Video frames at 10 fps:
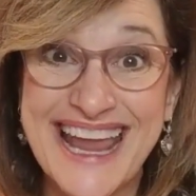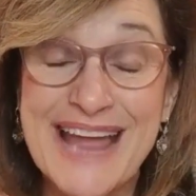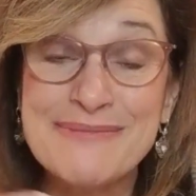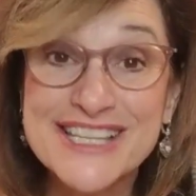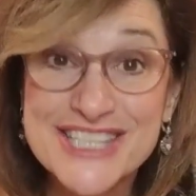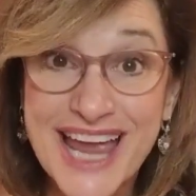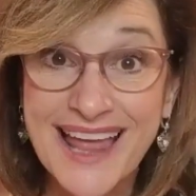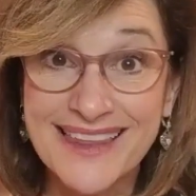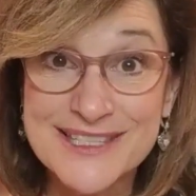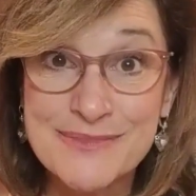And my
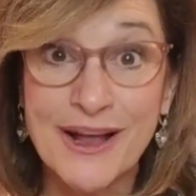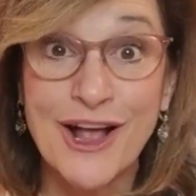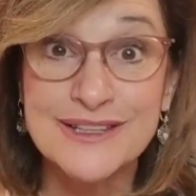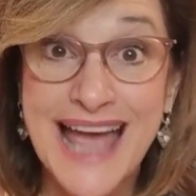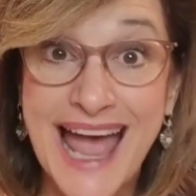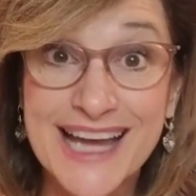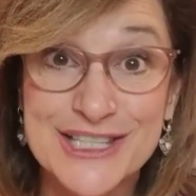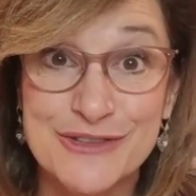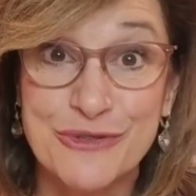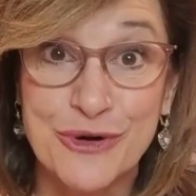challenge, my call to
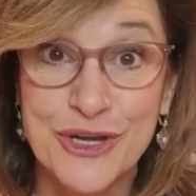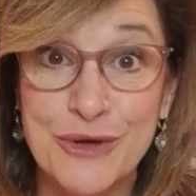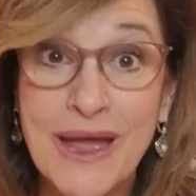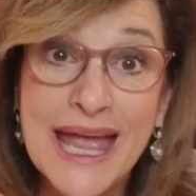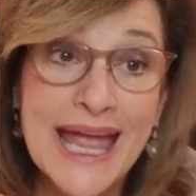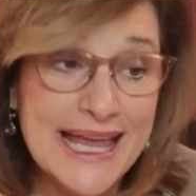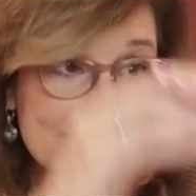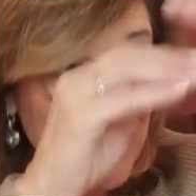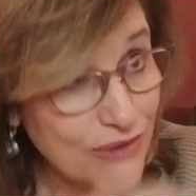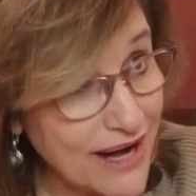action for you is
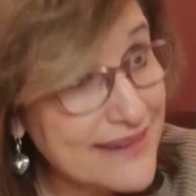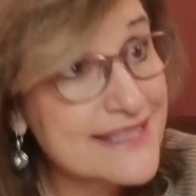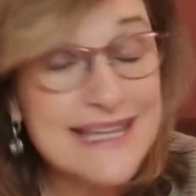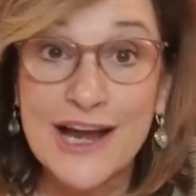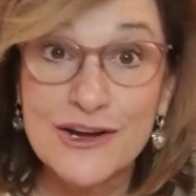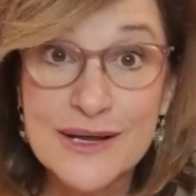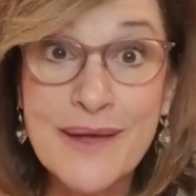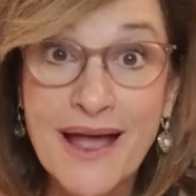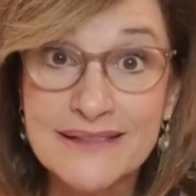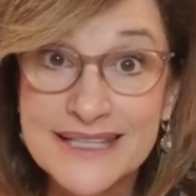to write this acronym
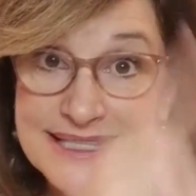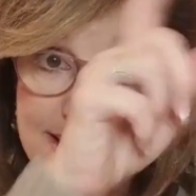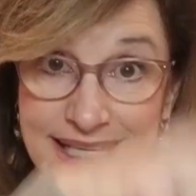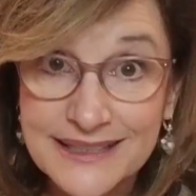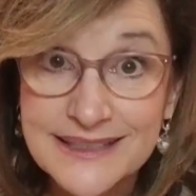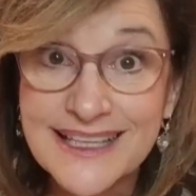out, listening,